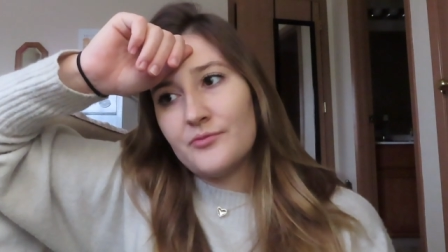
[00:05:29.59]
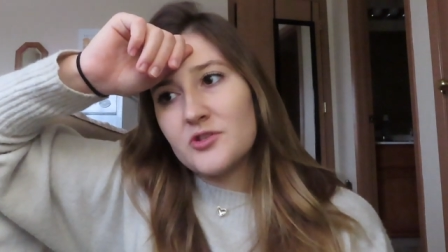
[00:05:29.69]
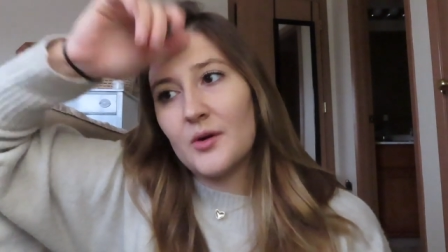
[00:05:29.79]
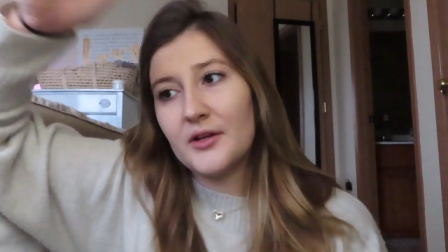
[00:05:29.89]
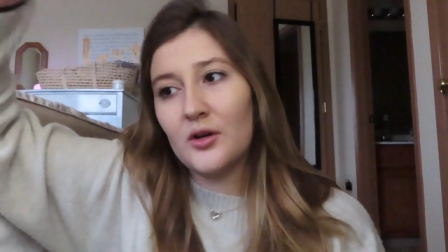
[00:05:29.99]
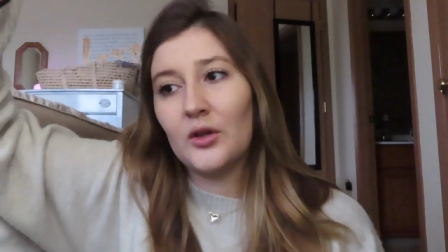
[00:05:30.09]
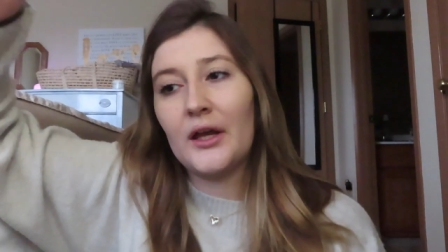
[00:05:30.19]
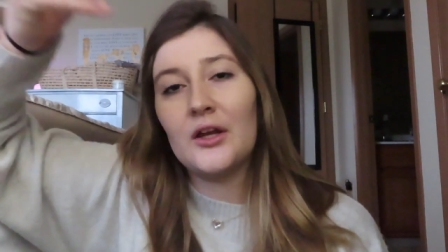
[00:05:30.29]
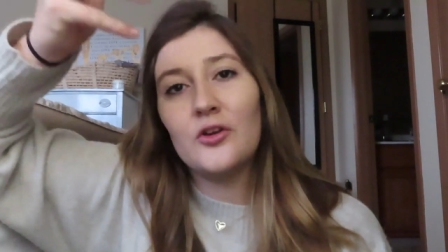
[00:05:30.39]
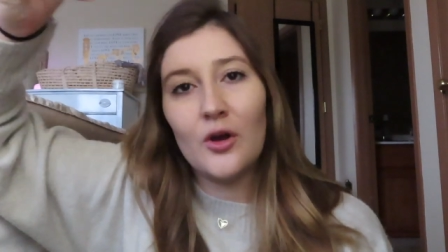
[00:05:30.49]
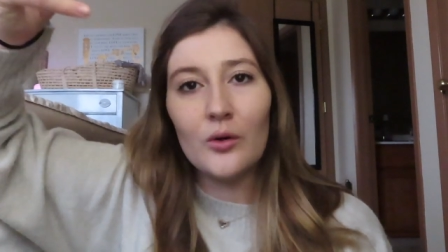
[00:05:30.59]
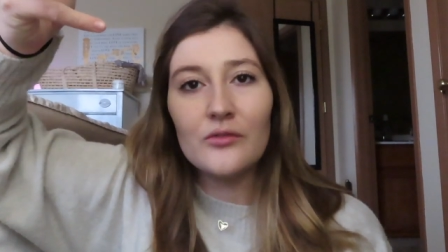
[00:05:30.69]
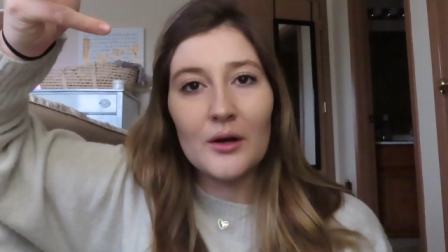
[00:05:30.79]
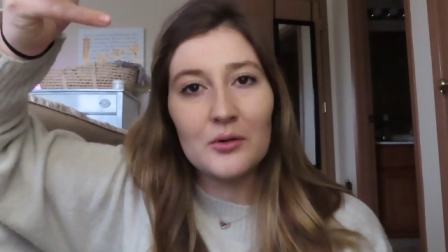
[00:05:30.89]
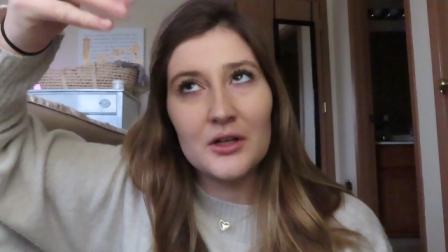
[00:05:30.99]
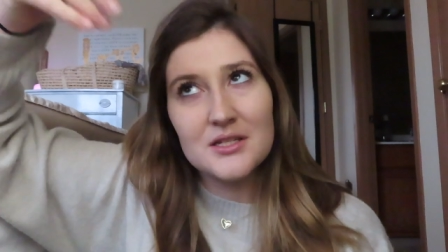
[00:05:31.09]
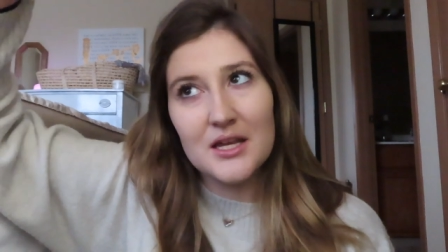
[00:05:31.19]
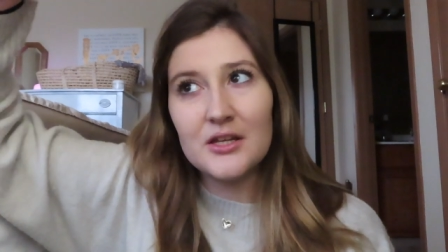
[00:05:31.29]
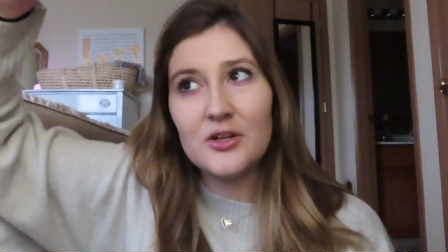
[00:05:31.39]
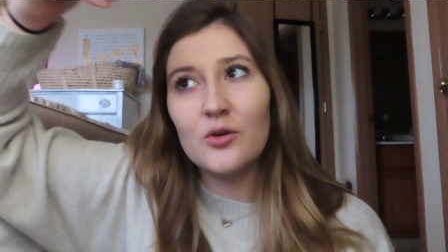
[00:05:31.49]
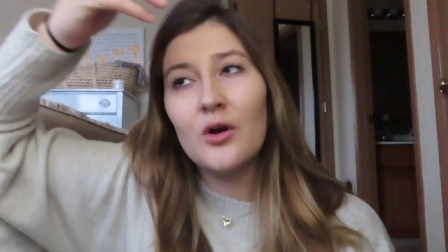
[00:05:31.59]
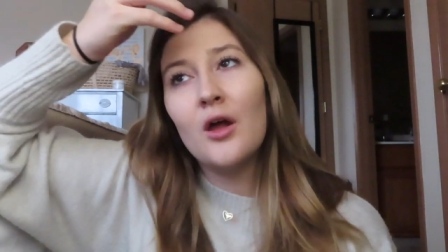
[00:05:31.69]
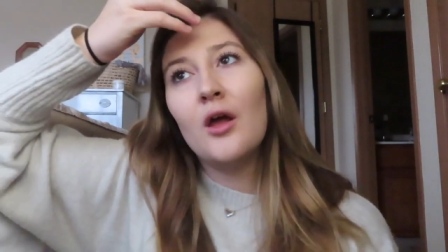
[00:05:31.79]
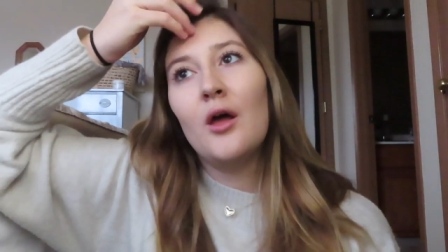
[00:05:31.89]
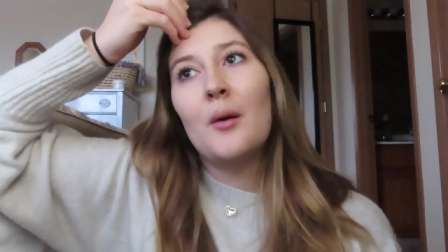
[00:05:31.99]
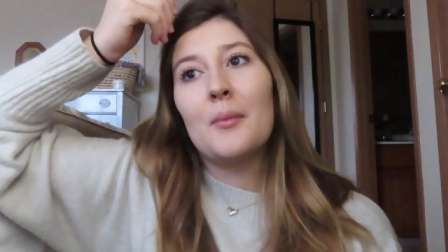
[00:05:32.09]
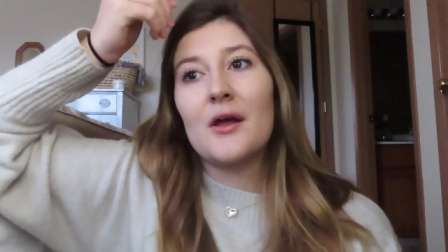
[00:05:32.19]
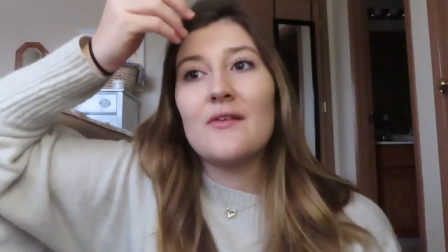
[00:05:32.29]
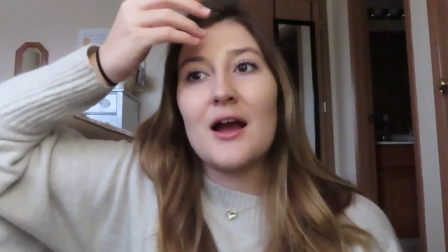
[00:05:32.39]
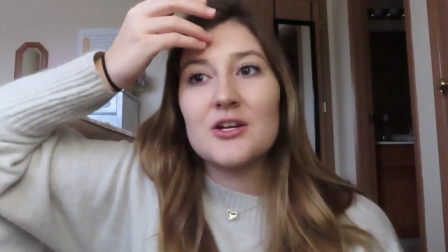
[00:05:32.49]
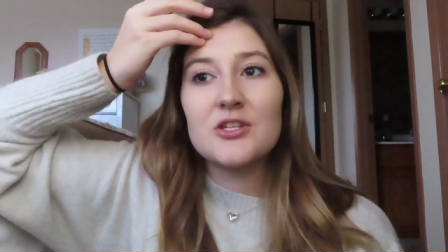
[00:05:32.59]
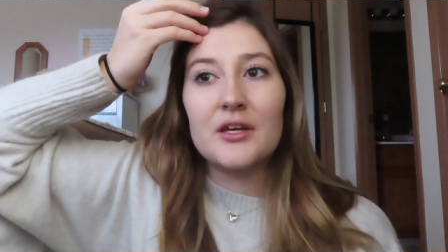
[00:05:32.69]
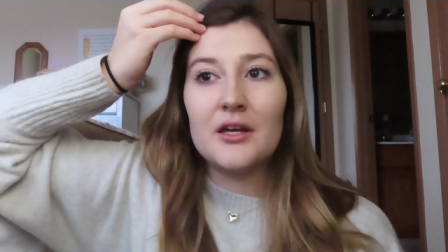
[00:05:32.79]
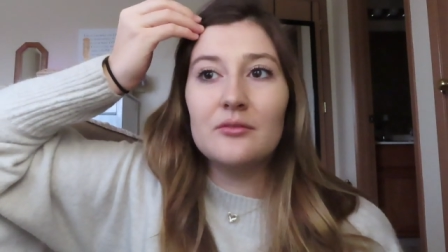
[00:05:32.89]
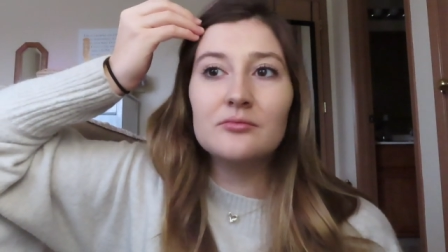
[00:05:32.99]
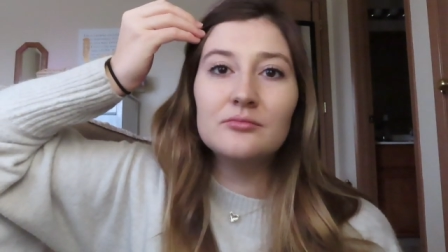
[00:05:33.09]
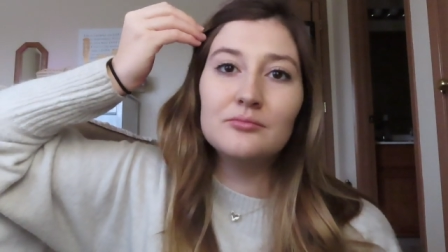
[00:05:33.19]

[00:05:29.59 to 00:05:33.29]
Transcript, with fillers: so I don't like know if that will continue but I've actually